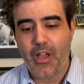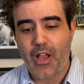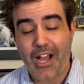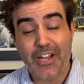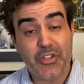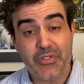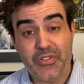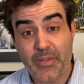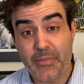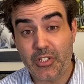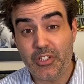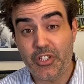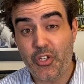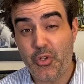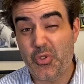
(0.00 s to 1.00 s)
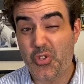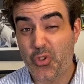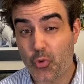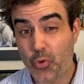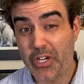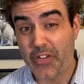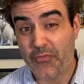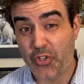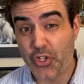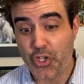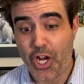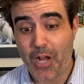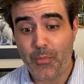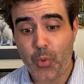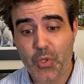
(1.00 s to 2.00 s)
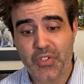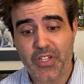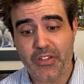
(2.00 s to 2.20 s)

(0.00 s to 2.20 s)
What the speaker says: I typically use 3 different job boards.